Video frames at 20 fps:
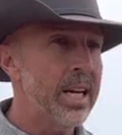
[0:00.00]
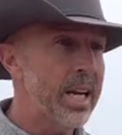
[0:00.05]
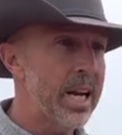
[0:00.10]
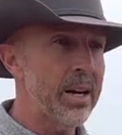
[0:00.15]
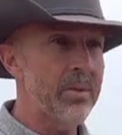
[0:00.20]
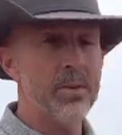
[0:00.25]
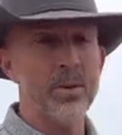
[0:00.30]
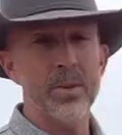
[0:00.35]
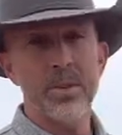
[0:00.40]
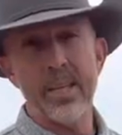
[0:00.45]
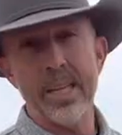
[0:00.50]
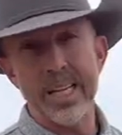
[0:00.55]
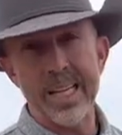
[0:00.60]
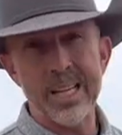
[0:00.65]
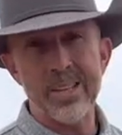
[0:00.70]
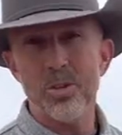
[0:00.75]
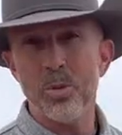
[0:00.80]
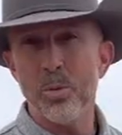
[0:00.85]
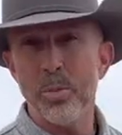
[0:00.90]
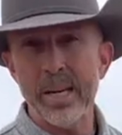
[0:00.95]
everything
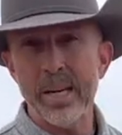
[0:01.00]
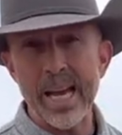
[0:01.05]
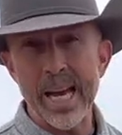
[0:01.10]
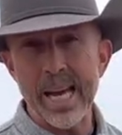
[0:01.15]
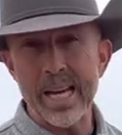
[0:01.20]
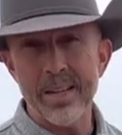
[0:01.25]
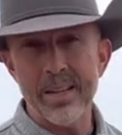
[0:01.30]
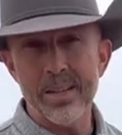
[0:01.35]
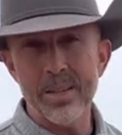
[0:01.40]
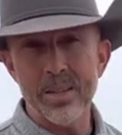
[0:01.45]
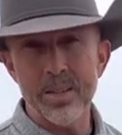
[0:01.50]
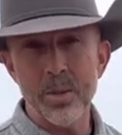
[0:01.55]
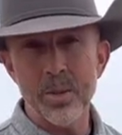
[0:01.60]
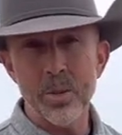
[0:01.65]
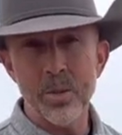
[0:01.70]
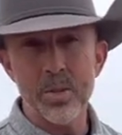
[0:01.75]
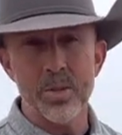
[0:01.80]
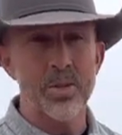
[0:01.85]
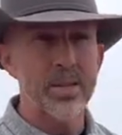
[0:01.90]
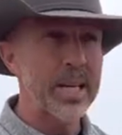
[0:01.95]
else will be added unto
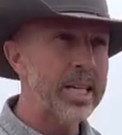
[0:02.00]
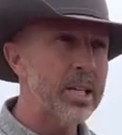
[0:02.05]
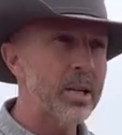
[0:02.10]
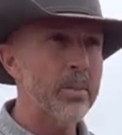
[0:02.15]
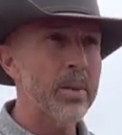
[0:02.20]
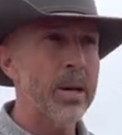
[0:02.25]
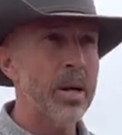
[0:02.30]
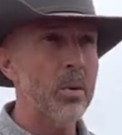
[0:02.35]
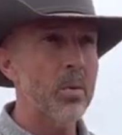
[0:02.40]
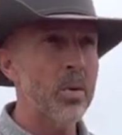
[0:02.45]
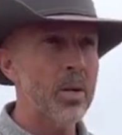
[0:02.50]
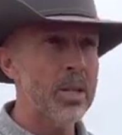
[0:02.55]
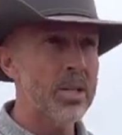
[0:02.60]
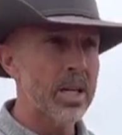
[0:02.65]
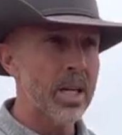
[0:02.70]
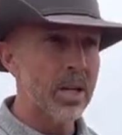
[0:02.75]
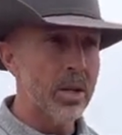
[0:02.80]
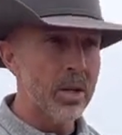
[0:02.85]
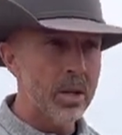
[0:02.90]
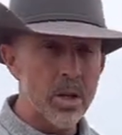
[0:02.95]
us. Think about what does
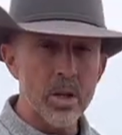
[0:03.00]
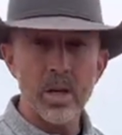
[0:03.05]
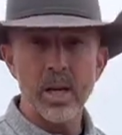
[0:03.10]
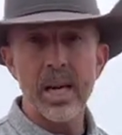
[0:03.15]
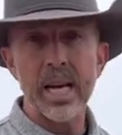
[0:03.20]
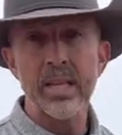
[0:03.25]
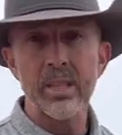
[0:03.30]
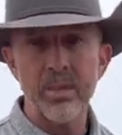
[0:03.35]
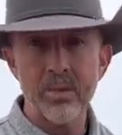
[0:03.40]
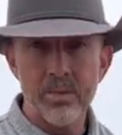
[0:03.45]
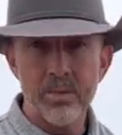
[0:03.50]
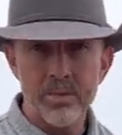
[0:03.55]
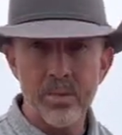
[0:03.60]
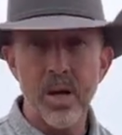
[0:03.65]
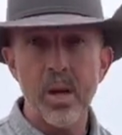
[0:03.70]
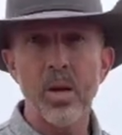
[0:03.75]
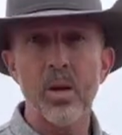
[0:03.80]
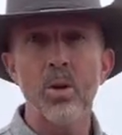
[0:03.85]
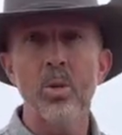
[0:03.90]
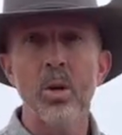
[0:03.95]
it look like to
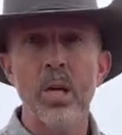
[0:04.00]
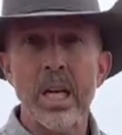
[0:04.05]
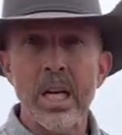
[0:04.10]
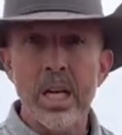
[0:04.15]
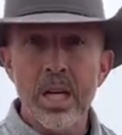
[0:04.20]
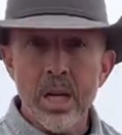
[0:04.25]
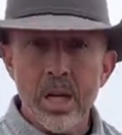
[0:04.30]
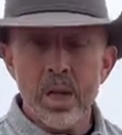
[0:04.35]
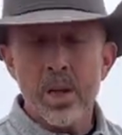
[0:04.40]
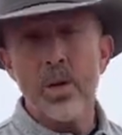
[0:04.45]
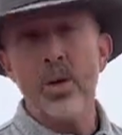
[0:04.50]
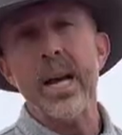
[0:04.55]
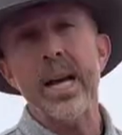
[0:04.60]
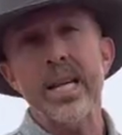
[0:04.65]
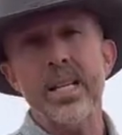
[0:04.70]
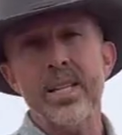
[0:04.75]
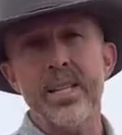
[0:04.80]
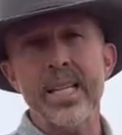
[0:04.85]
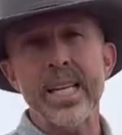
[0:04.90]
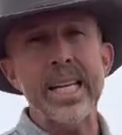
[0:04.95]
follow
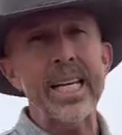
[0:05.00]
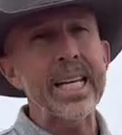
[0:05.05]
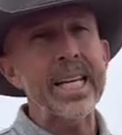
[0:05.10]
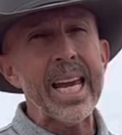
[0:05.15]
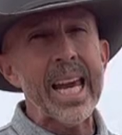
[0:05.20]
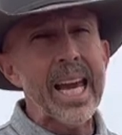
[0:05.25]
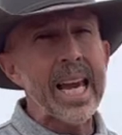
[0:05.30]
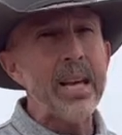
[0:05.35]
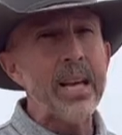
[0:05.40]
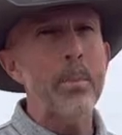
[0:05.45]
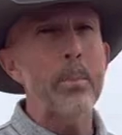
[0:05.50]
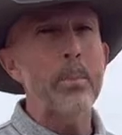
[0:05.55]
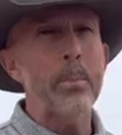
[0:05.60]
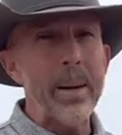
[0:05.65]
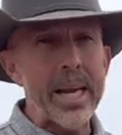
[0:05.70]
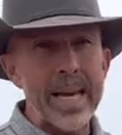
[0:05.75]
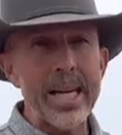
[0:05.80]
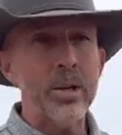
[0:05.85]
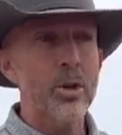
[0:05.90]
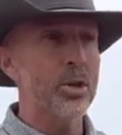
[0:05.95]
Christ. See, he can't
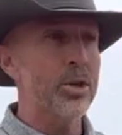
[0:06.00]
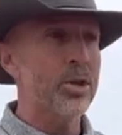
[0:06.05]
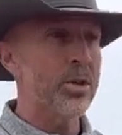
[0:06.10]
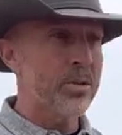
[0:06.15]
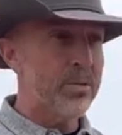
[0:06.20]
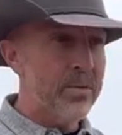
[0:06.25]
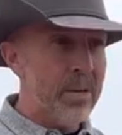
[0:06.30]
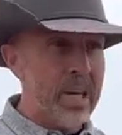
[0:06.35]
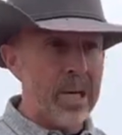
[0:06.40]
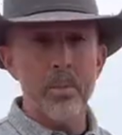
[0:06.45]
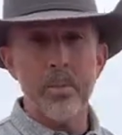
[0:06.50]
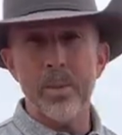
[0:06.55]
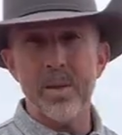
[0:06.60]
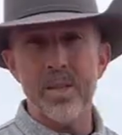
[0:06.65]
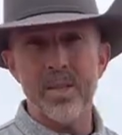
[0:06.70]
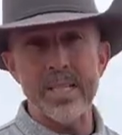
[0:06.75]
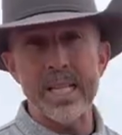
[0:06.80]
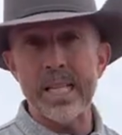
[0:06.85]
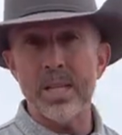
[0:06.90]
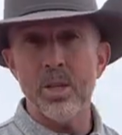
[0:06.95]
make or develop
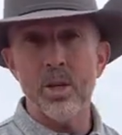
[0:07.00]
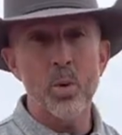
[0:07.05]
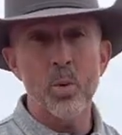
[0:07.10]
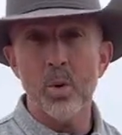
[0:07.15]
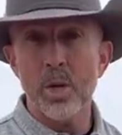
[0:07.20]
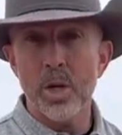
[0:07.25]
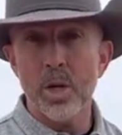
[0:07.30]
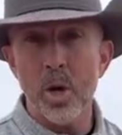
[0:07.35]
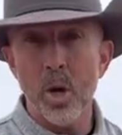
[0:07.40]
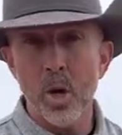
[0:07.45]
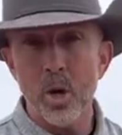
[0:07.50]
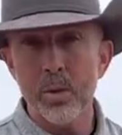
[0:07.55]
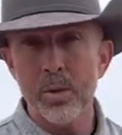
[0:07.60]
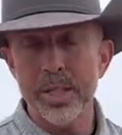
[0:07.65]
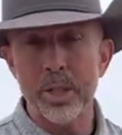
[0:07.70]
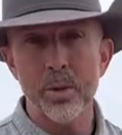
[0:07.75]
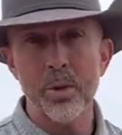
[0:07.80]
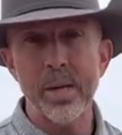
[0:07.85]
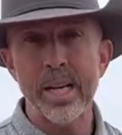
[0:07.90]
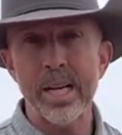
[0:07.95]
us into who we're called
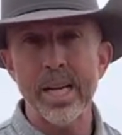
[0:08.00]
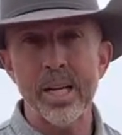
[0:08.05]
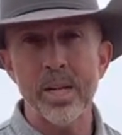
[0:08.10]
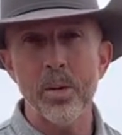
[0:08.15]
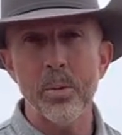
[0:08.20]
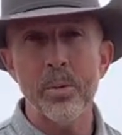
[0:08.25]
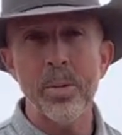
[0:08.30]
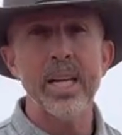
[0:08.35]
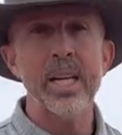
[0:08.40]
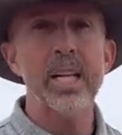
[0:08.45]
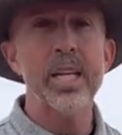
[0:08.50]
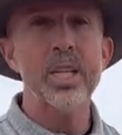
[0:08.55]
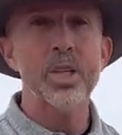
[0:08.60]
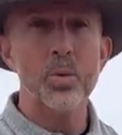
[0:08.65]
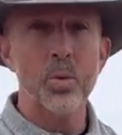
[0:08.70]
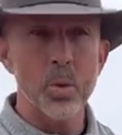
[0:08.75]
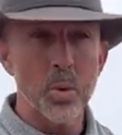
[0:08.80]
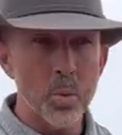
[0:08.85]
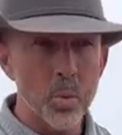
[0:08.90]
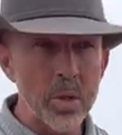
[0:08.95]
and created to be unless
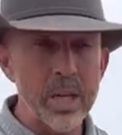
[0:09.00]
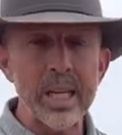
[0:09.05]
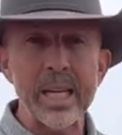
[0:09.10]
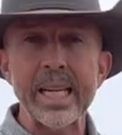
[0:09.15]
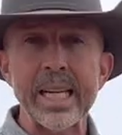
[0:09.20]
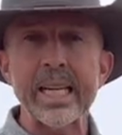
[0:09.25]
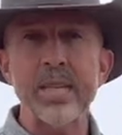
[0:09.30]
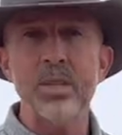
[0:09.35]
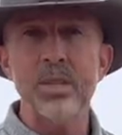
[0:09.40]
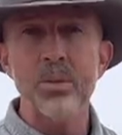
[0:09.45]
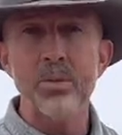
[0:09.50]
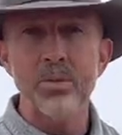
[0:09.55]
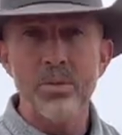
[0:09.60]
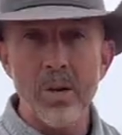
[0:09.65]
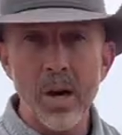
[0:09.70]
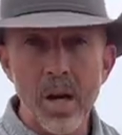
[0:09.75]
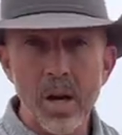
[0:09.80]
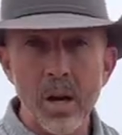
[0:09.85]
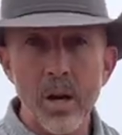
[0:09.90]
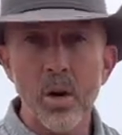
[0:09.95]
we're willing to
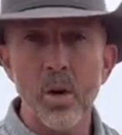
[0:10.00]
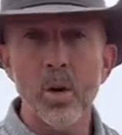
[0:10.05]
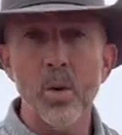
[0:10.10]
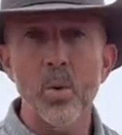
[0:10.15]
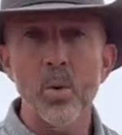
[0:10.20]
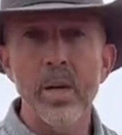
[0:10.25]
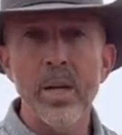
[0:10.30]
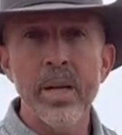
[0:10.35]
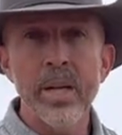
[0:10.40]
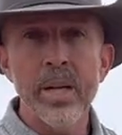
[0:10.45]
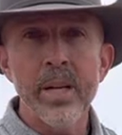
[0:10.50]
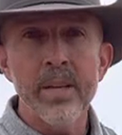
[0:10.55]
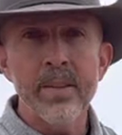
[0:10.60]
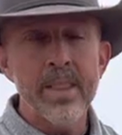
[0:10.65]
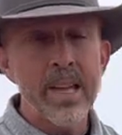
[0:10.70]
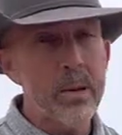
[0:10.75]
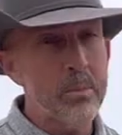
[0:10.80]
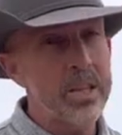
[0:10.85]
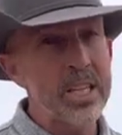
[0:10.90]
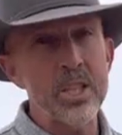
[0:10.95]
follow.
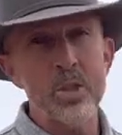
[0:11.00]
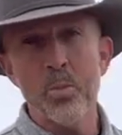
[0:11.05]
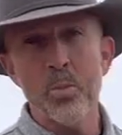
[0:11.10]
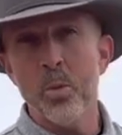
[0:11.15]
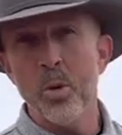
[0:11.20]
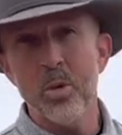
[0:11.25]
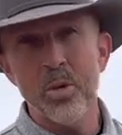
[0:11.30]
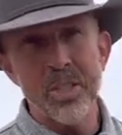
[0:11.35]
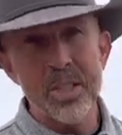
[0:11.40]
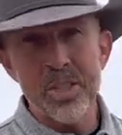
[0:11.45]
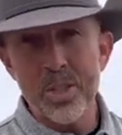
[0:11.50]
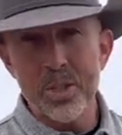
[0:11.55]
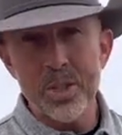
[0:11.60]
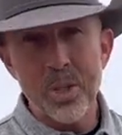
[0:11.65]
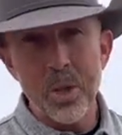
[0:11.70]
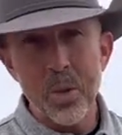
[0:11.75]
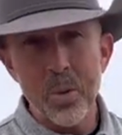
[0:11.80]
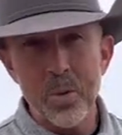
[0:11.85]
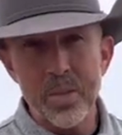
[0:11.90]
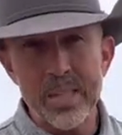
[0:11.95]
That means more than just
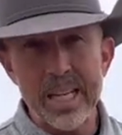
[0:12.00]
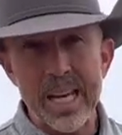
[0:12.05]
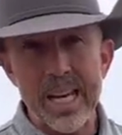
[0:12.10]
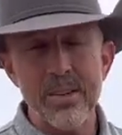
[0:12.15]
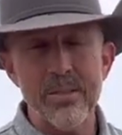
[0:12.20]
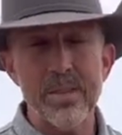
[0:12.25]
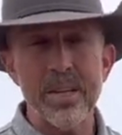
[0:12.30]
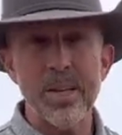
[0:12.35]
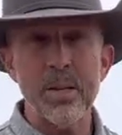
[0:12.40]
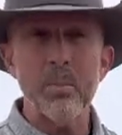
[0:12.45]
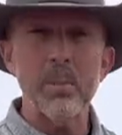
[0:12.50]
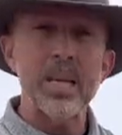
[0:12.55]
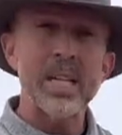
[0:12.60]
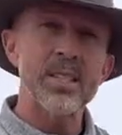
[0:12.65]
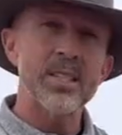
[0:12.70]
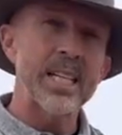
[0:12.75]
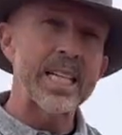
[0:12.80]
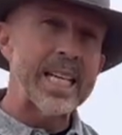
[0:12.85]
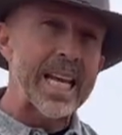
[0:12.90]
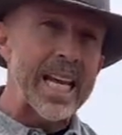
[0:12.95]
going to heaven. It means
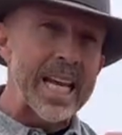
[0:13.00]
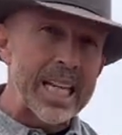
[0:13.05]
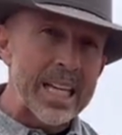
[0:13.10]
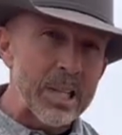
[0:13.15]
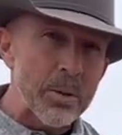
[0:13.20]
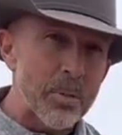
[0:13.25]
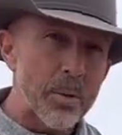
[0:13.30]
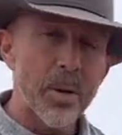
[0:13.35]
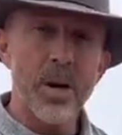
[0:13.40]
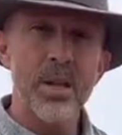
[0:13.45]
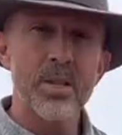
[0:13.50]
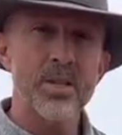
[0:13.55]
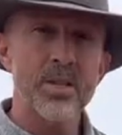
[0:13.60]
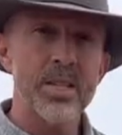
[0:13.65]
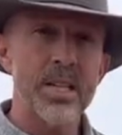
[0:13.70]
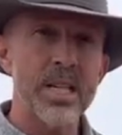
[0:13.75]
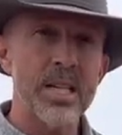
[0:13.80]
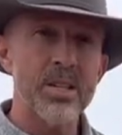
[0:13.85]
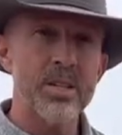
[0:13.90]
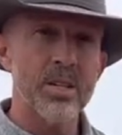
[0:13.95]
the daily
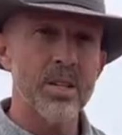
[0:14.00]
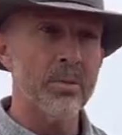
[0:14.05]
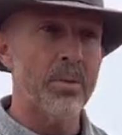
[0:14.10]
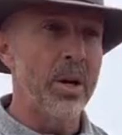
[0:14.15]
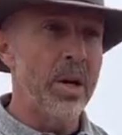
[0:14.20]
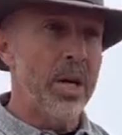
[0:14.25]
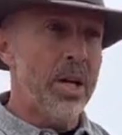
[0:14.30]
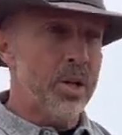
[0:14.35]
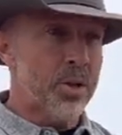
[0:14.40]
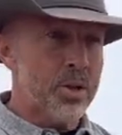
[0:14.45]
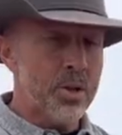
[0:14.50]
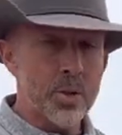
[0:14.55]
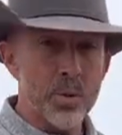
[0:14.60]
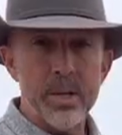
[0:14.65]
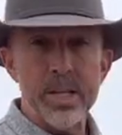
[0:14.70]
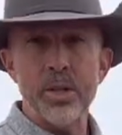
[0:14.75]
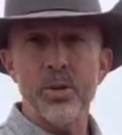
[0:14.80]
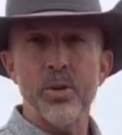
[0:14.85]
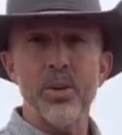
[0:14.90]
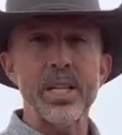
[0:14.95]
process of
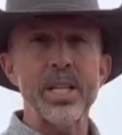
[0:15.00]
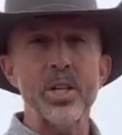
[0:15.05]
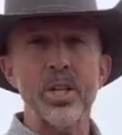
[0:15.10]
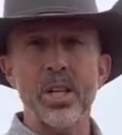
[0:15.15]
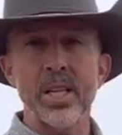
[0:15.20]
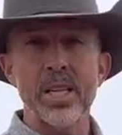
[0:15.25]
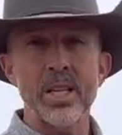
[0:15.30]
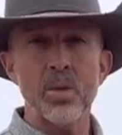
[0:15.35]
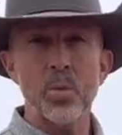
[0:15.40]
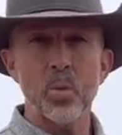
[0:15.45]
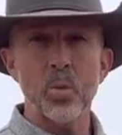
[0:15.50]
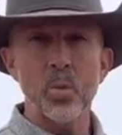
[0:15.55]
surrendering to his